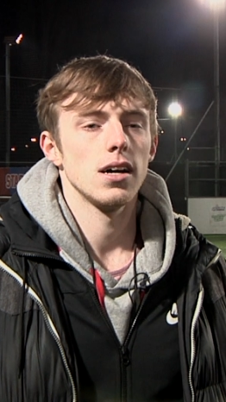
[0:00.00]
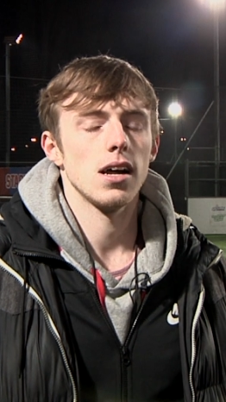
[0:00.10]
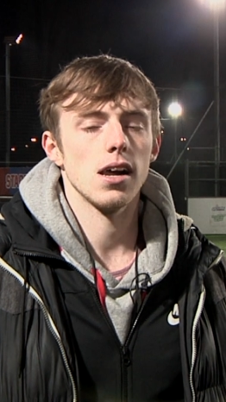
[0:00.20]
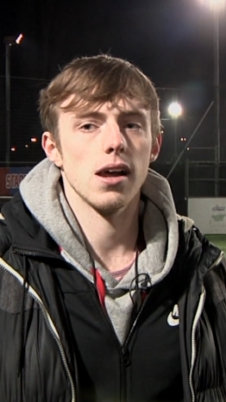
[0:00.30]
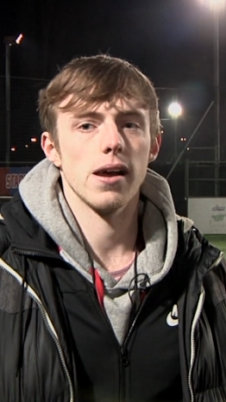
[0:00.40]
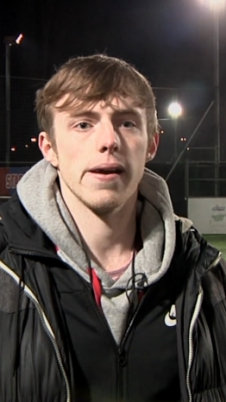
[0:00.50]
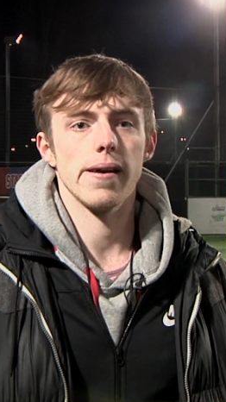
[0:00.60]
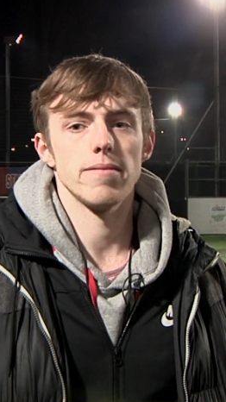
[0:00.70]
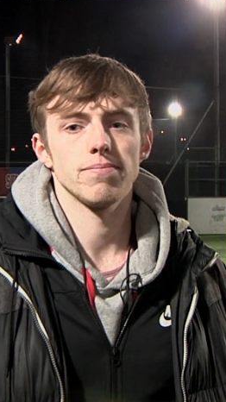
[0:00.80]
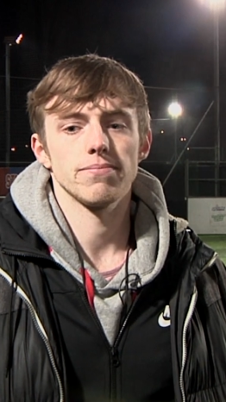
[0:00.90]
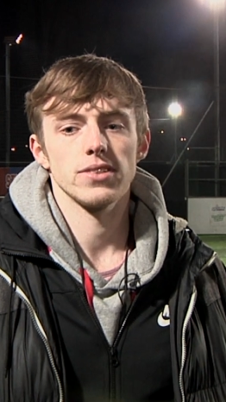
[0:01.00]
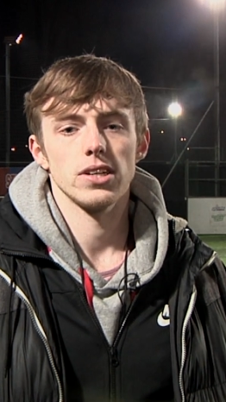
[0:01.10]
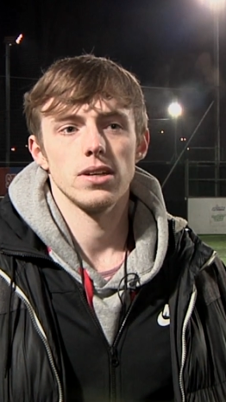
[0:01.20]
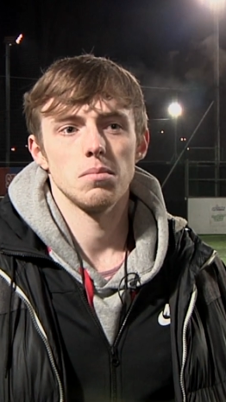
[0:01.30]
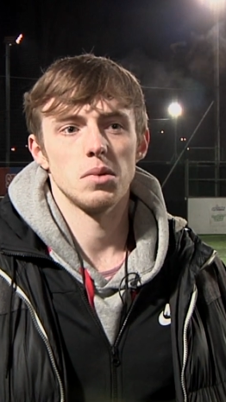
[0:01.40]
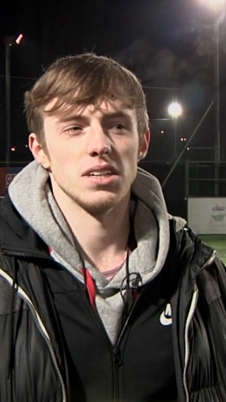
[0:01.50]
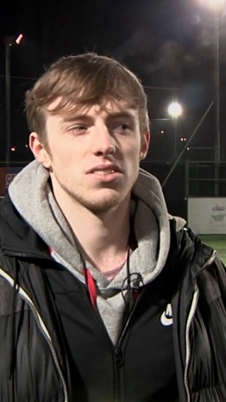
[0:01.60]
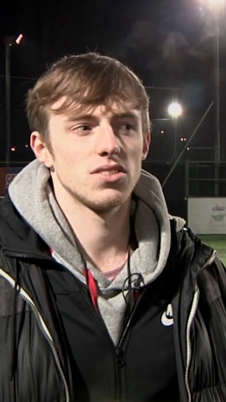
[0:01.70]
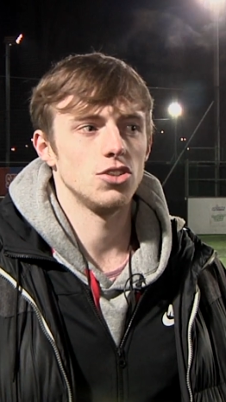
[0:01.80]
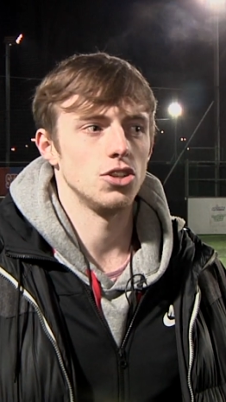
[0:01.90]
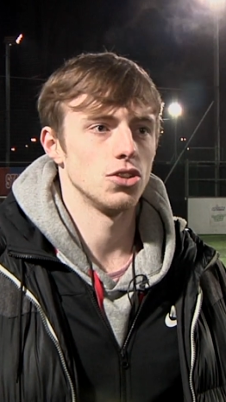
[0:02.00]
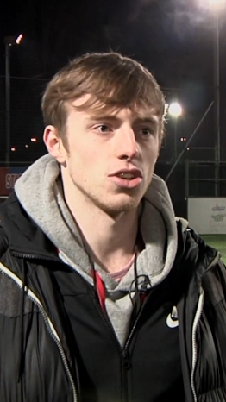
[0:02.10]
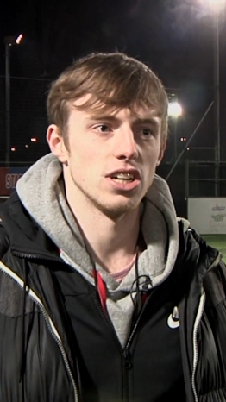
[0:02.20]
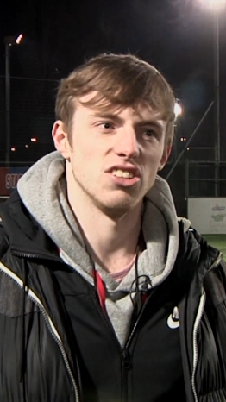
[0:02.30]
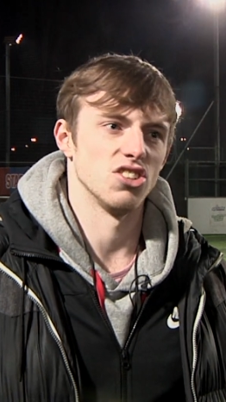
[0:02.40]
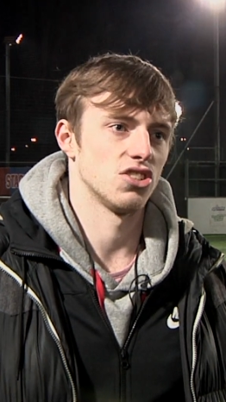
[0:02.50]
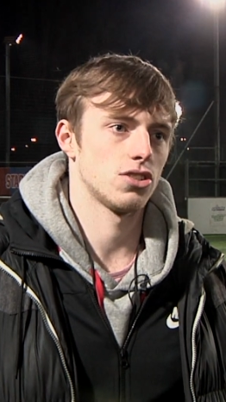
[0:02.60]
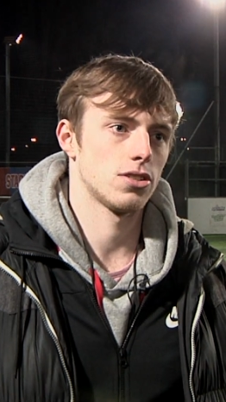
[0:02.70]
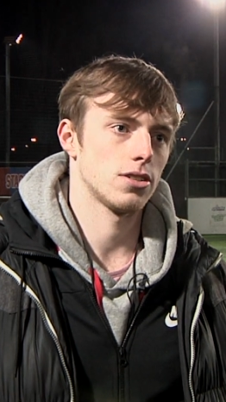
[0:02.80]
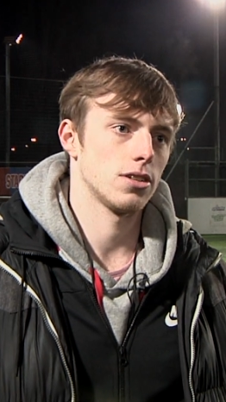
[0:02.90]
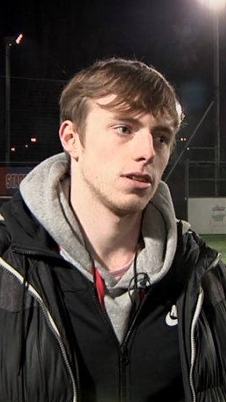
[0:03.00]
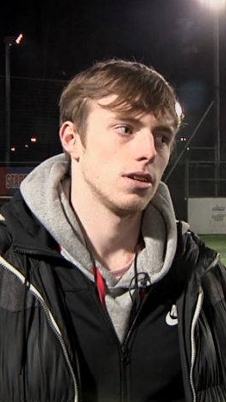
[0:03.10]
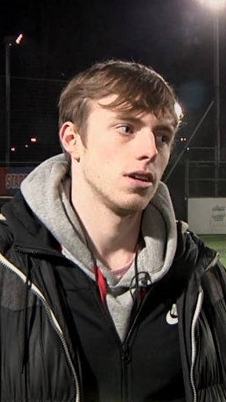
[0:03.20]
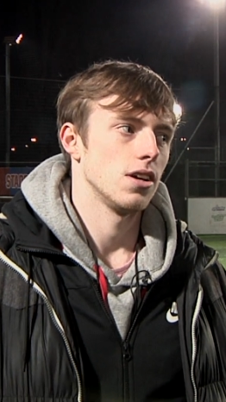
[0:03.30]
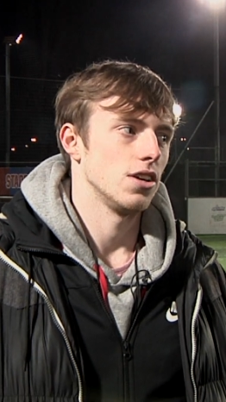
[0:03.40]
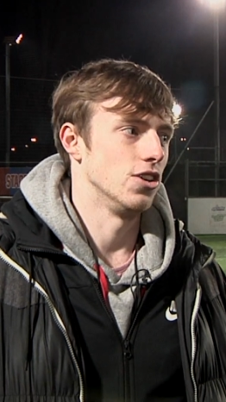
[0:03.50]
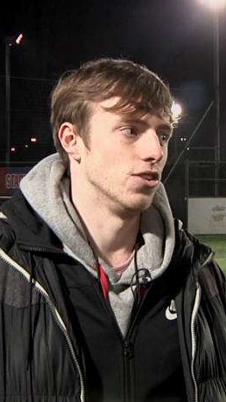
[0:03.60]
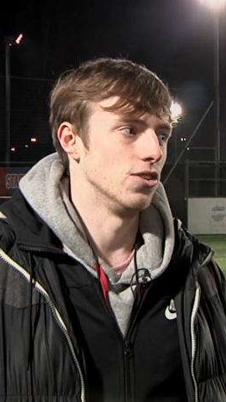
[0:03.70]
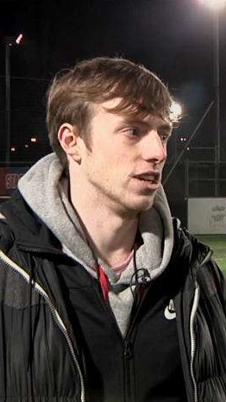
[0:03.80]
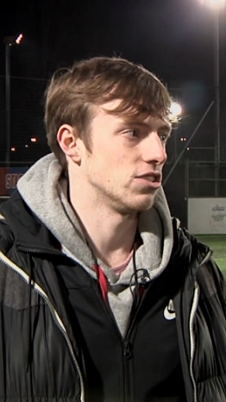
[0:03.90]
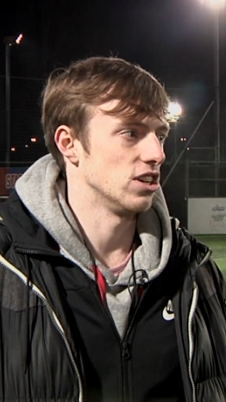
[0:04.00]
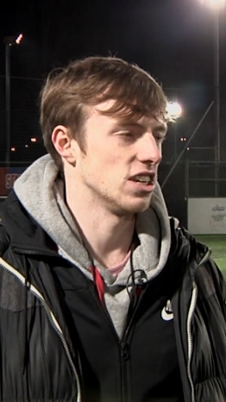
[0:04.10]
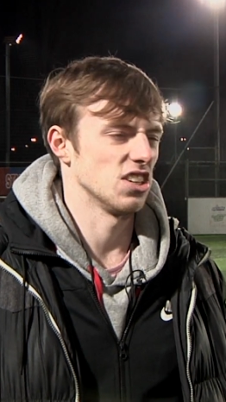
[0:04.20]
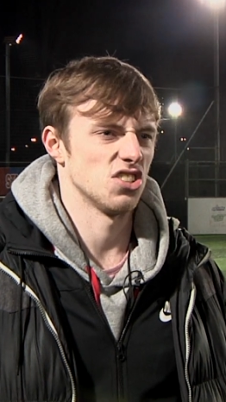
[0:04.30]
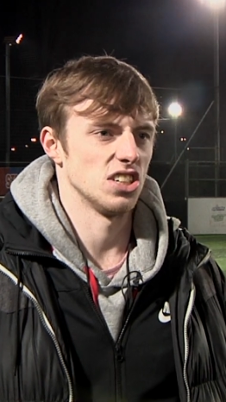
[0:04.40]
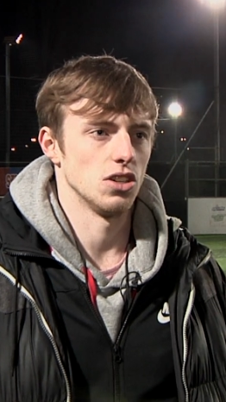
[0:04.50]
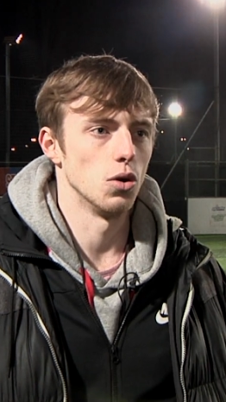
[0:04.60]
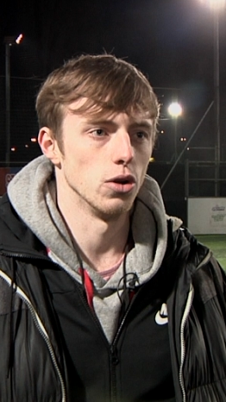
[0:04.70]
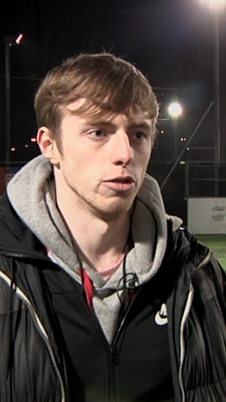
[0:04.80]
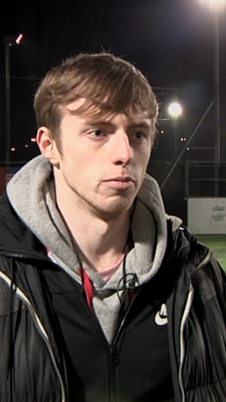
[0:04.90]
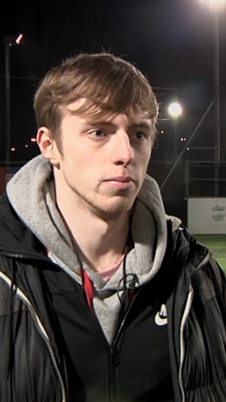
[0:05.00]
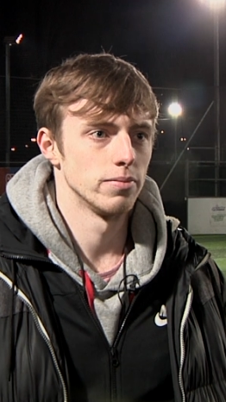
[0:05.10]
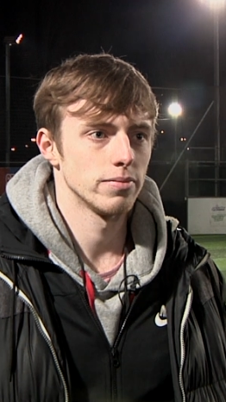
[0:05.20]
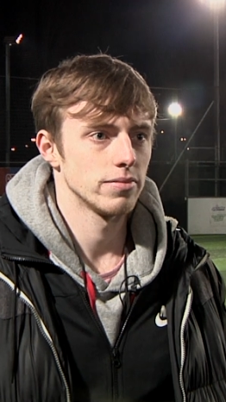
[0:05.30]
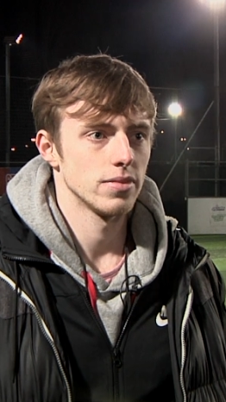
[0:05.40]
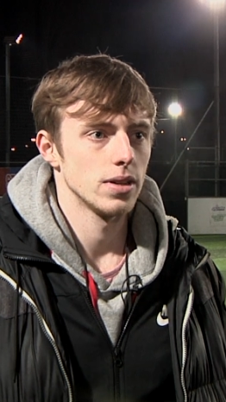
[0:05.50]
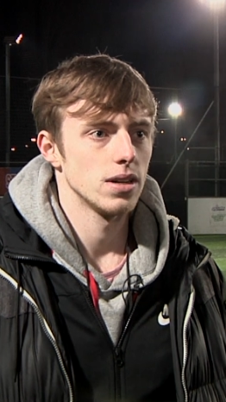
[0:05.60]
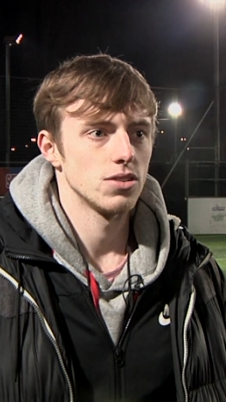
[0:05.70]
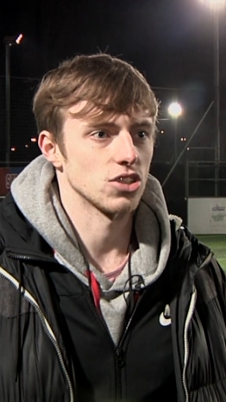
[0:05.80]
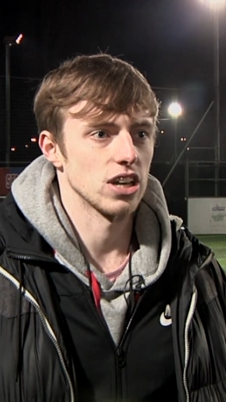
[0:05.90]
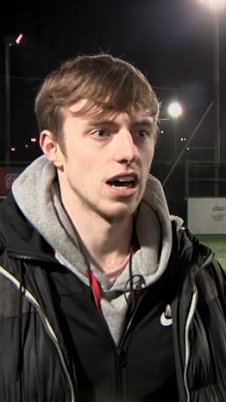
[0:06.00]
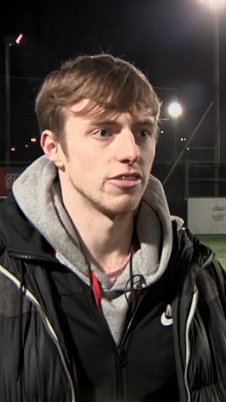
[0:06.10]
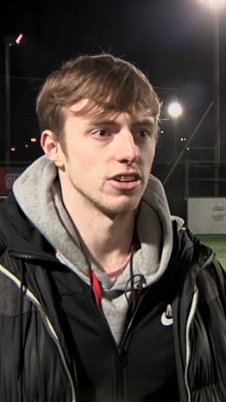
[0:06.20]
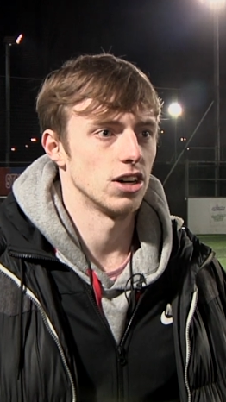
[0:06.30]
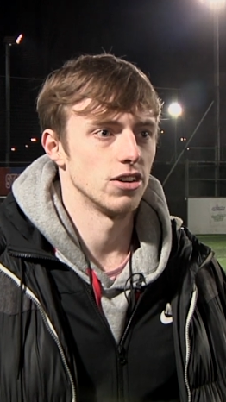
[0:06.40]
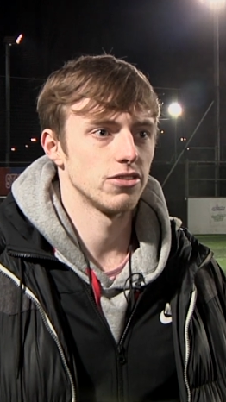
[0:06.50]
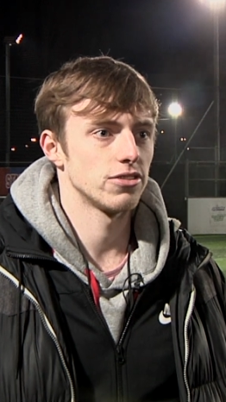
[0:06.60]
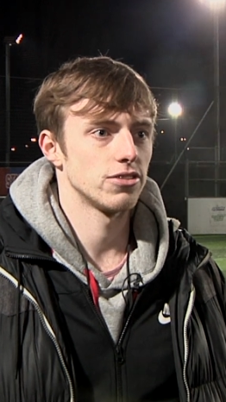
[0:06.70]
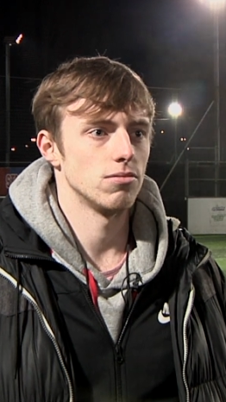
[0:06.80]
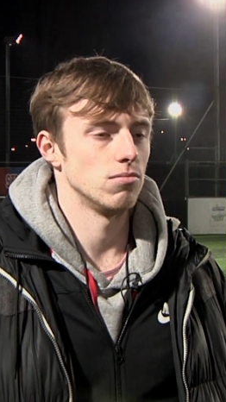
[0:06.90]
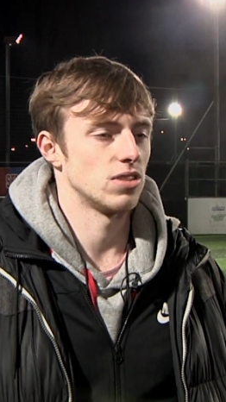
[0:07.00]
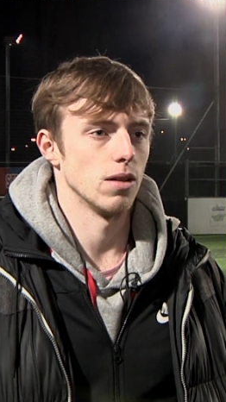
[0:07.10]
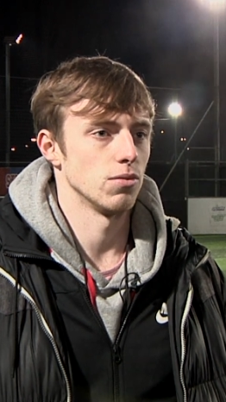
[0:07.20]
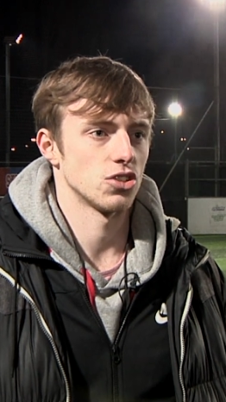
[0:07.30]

But it's usually just, you literally can just ignore them, just laugh it off. You can tell them